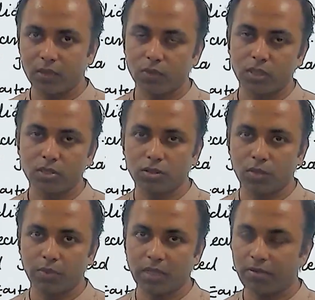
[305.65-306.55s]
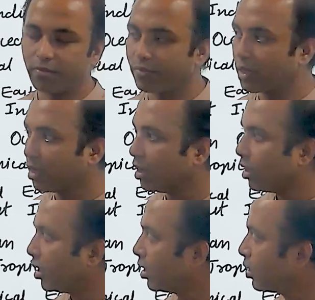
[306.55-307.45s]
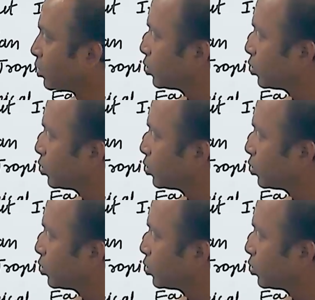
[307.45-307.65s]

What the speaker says: to this topic. So